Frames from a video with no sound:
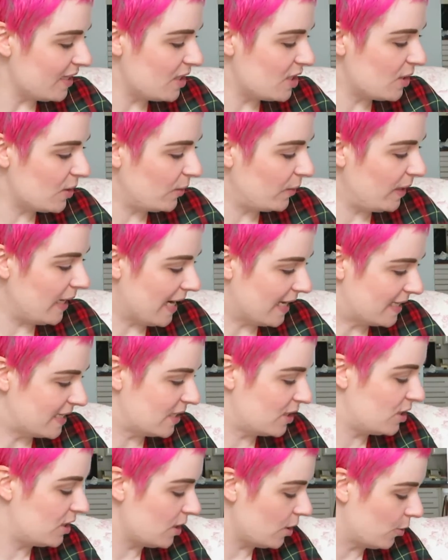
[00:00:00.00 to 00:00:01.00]
So
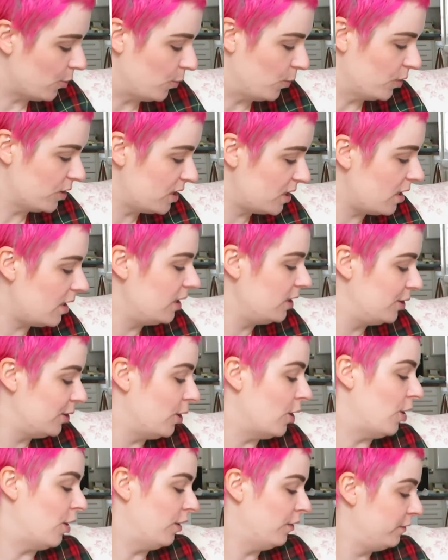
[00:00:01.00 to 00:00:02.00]
yes, so we'll start
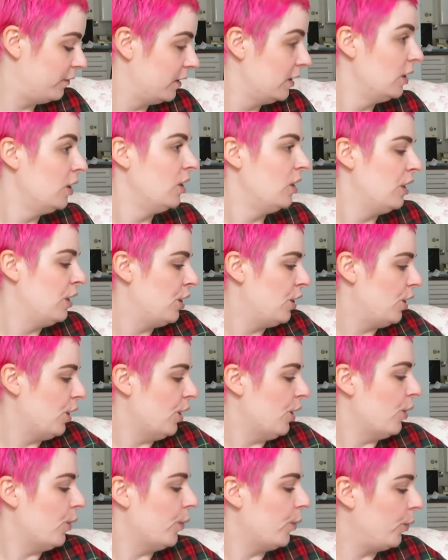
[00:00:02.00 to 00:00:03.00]
off
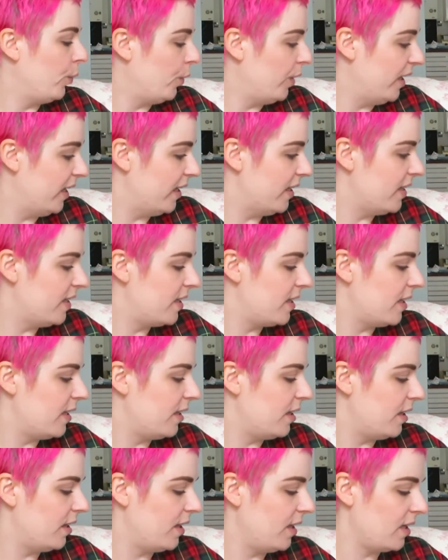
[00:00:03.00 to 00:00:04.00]
with
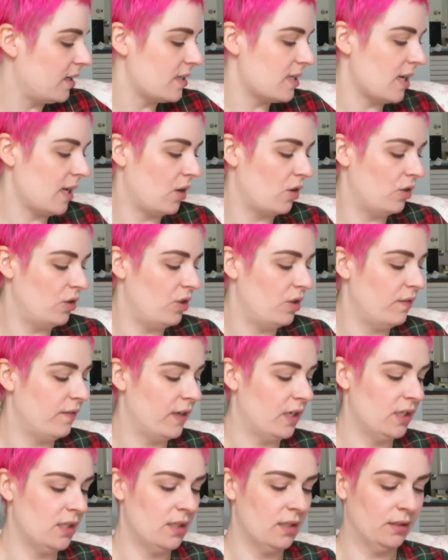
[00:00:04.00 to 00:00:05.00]
the things that I got in
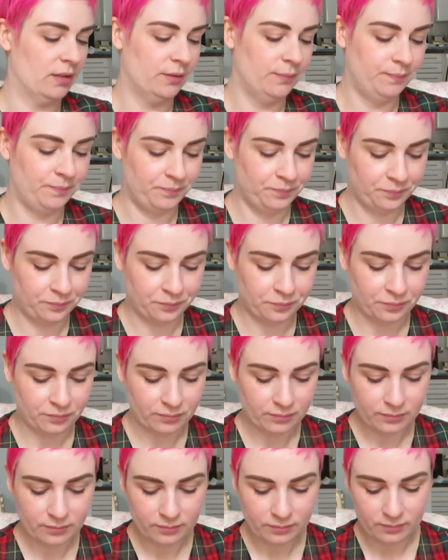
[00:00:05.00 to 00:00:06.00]
Universal.
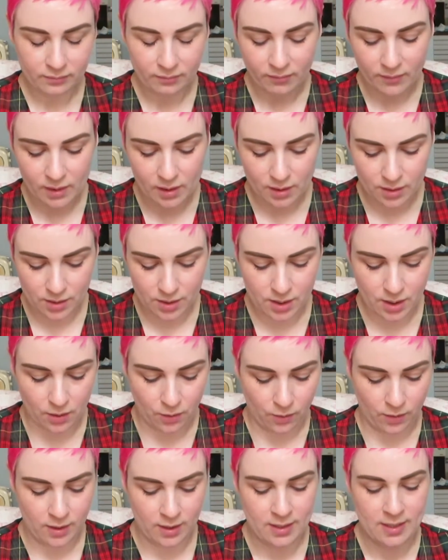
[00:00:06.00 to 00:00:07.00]

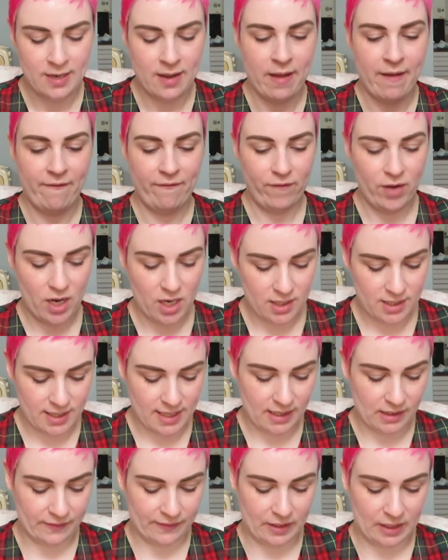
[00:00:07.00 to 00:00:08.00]
So first
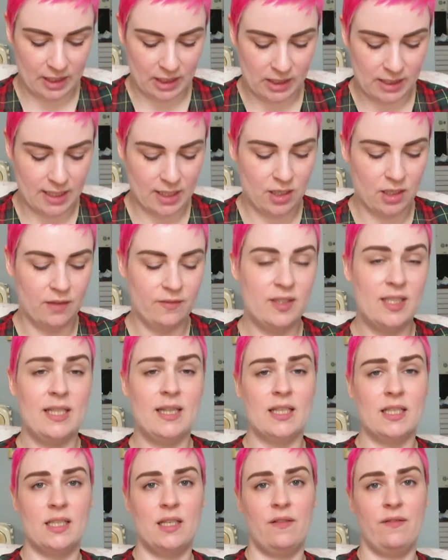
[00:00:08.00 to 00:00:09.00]
things first, and you'll have
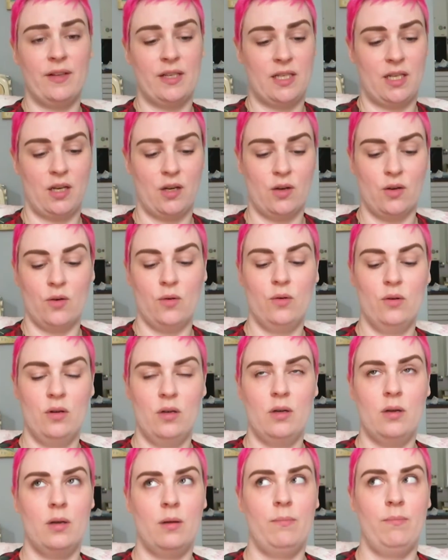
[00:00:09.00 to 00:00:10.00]
seen this in a video,
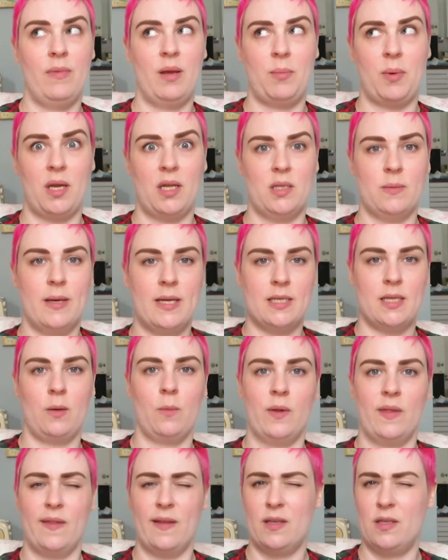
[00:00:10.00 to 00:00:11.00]
maybe depending
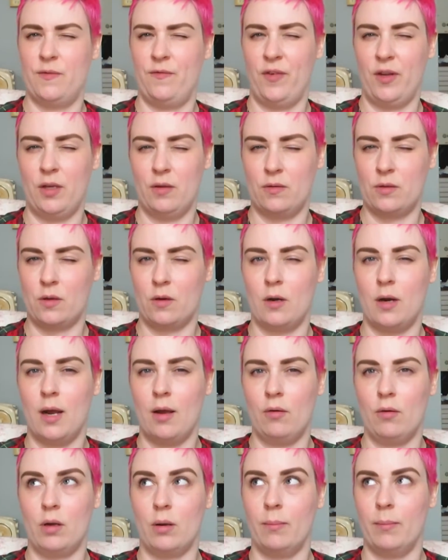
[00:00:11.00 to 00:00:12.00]
when this video's gone
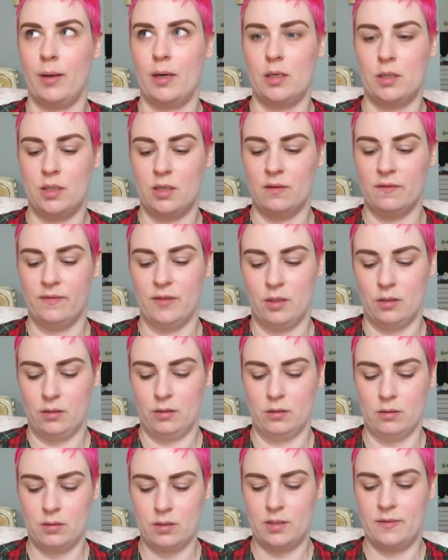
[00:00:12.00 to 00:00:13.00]
out compared to the
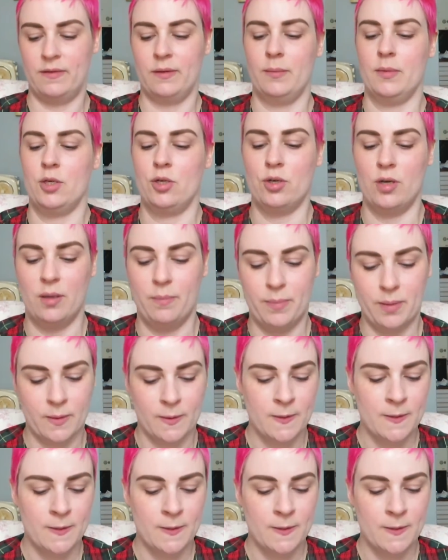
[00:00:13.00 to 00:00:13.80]
vlogs from the trip.